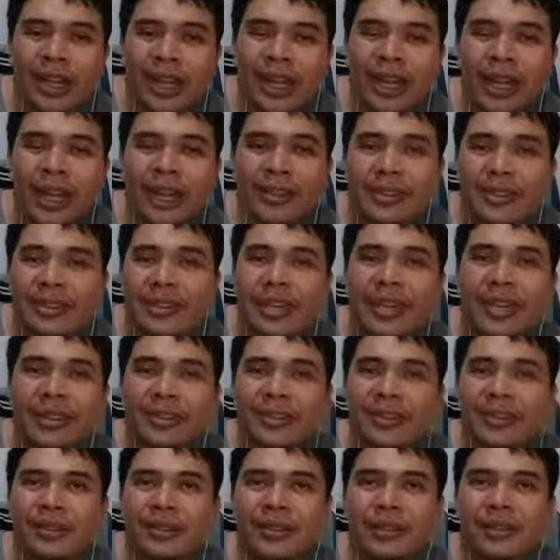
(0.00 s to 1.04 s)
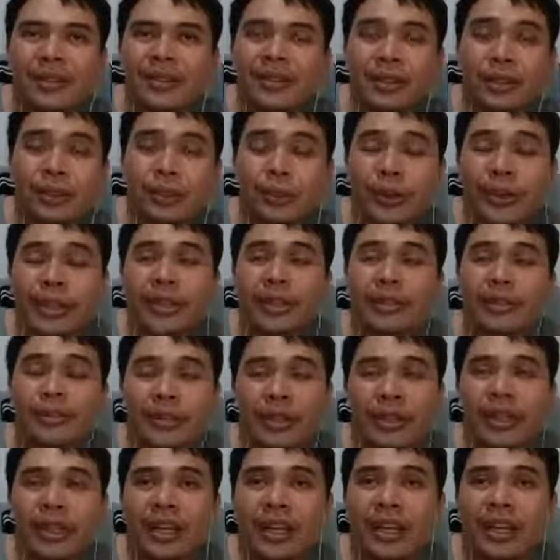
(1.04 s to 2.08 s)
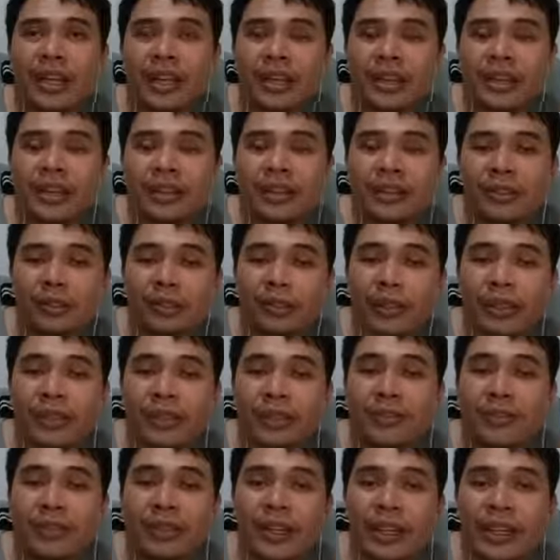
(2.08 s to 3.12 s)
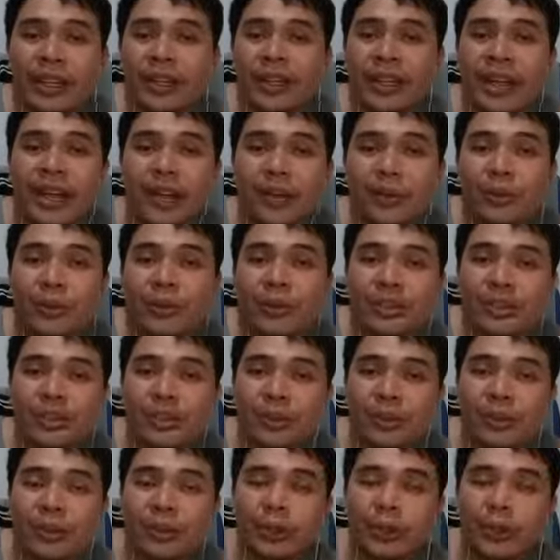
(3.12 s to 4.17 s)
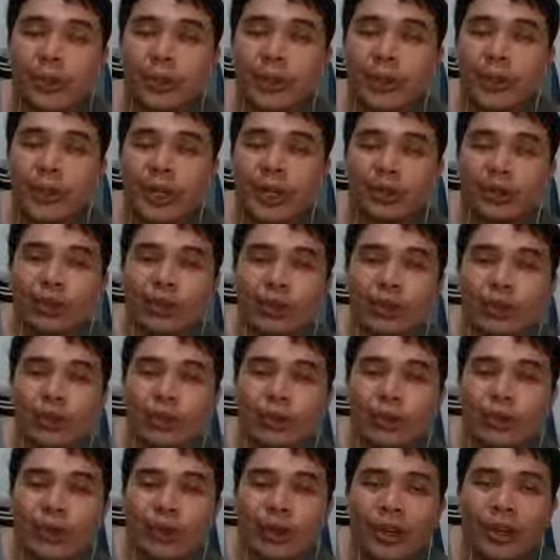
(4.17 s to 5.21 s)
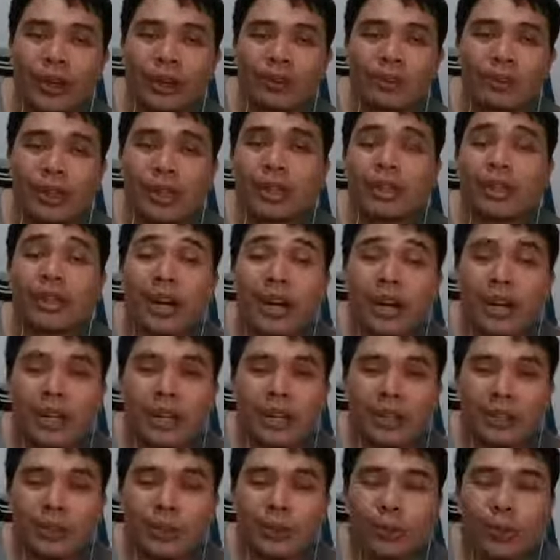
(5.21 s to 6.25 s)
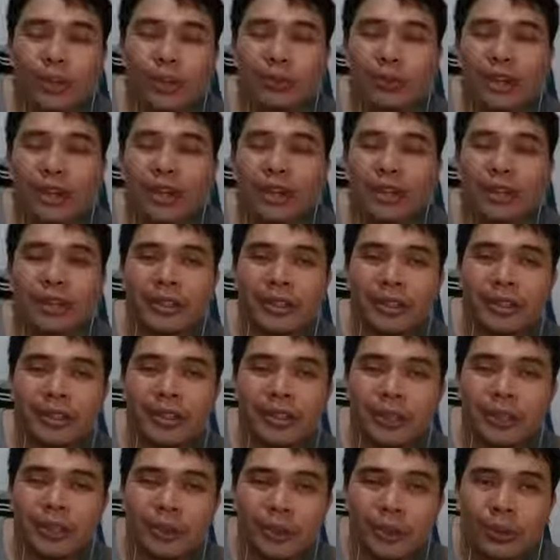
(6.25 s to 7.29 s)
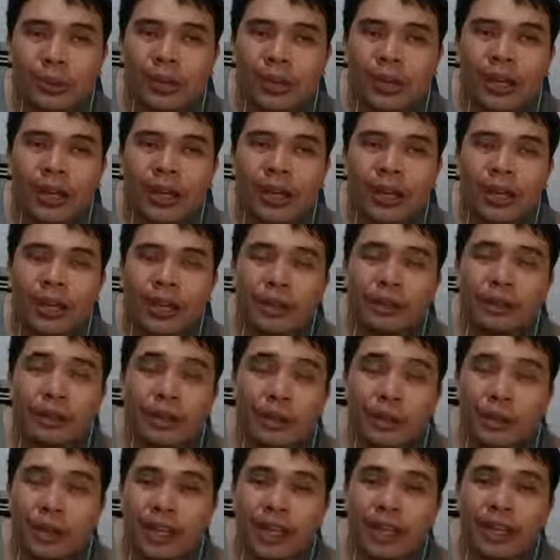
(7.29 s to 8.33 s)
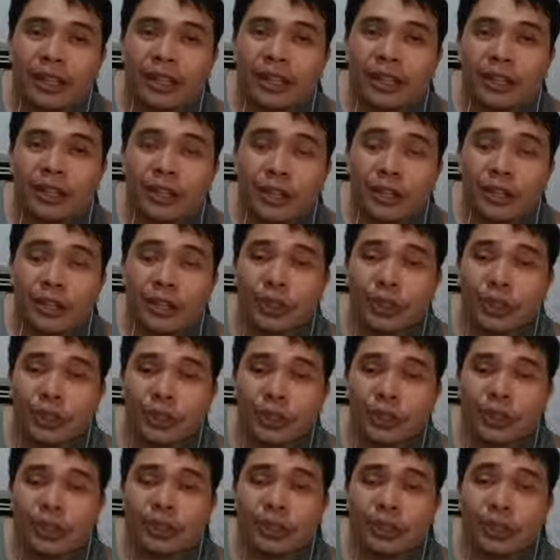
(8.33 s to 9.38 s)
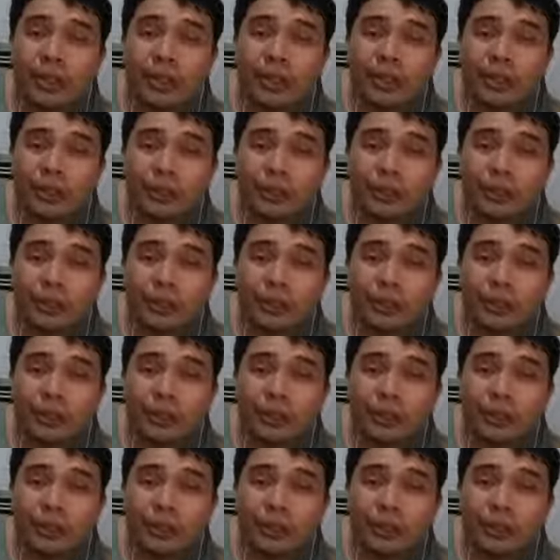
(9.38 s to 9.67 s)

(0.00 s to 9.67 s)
And then the rest of the day, the rest of the 8 hours, you're going to be talking to an American. So if your English is good, you're going to